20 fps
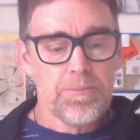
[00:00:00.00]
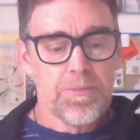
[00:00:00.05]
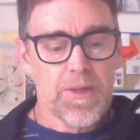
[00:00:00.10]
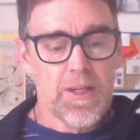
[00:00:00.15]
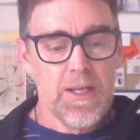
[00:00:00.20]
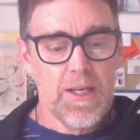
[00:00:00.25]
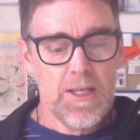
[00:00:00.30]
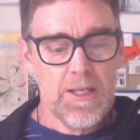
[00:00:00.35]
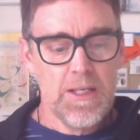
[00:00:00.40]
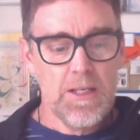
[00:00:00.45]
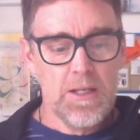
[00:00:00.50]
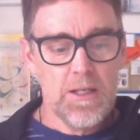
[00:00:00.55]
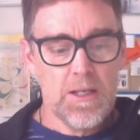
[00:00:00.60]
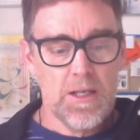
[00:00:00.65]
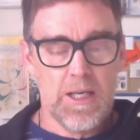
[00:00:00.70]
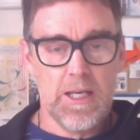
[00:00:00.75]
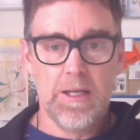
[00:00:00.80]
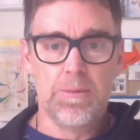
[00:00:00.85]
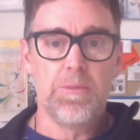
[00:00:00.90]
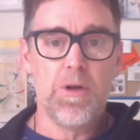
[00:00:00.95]

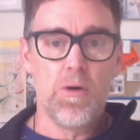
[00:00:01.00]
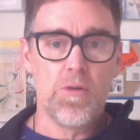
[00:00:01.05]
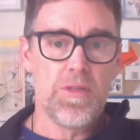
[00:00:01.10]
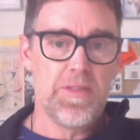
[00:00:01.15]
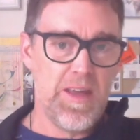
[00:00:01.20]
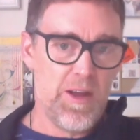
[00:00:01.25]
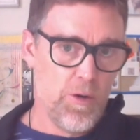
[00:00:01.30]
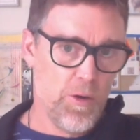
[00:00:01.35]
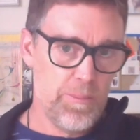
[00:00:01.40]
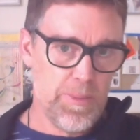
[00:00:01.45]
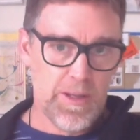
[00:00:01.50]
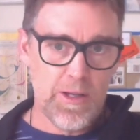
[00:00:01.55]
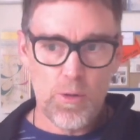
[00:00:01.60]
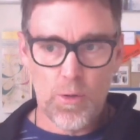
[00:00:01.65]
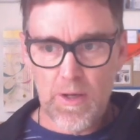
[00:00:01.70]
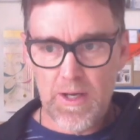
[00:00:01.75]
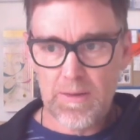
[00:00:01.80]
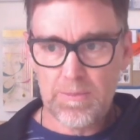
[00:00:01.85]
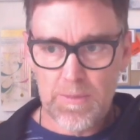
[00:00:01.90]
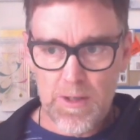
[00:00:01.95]
hypnotherapy or
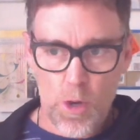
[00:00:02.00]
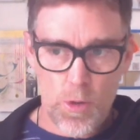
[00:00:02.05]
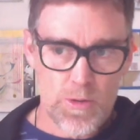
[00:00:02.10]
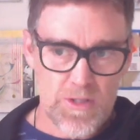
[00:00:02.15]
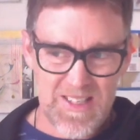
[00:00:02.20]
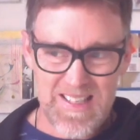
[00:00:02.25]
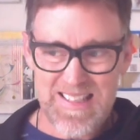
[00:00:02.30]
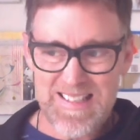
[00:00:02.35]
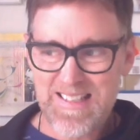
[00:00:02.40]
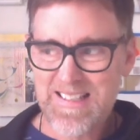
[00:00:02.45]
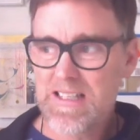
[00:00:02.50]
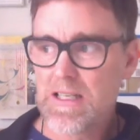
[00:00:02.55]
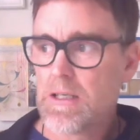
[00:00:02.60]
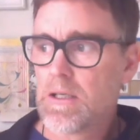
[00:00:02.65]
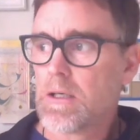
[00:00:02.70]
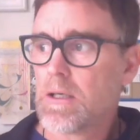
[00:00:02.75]
hypnosis,